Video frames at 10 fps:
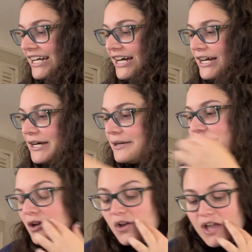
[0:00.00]
Um,
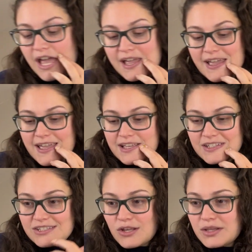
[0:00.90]
okay,
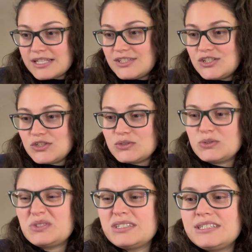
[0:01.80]
so let's
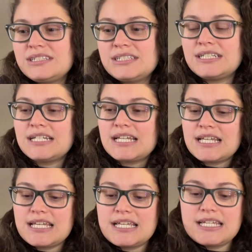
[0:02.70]
do
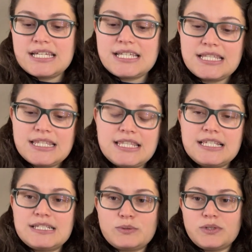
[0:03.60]

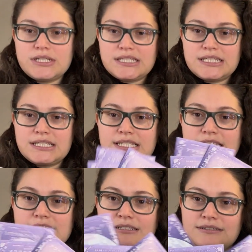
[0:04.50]
these
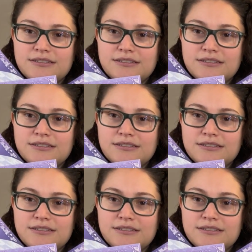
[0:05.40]
ones.